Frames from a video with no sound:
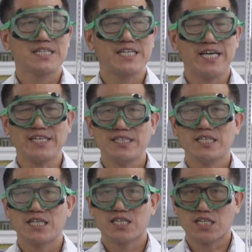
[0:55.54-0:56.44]
then
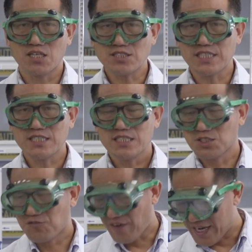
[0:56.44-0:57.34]
the solution
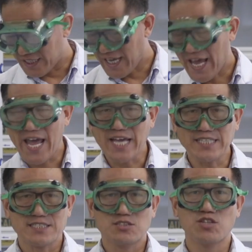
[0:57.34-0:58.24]
you finally
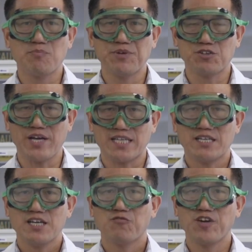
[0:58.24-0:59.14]
added to the burette
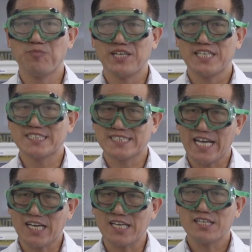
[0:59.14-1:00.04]
will be
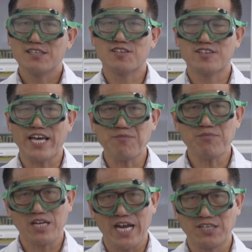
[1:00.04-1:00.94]
exactly the same
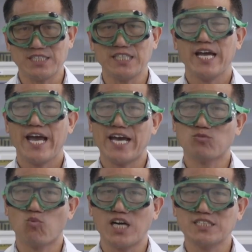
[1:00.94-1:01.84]
molarity
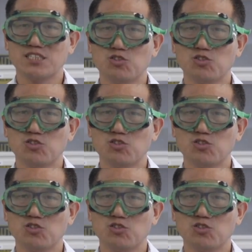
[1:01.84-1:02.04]
as what